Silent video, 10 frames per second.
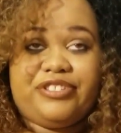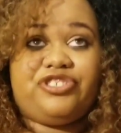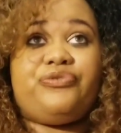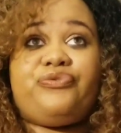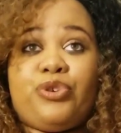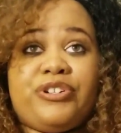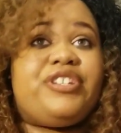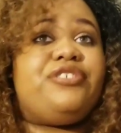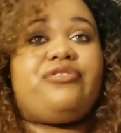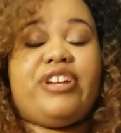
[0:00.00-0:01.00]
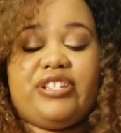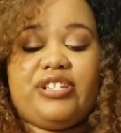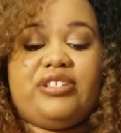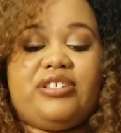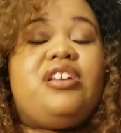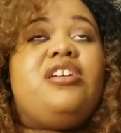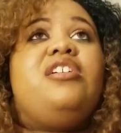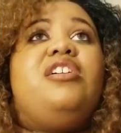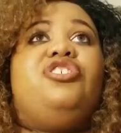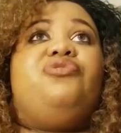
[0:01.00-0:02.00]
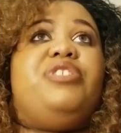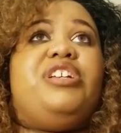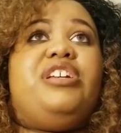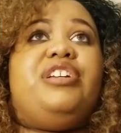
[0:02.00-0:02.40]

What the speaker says: So 4 sundresses. You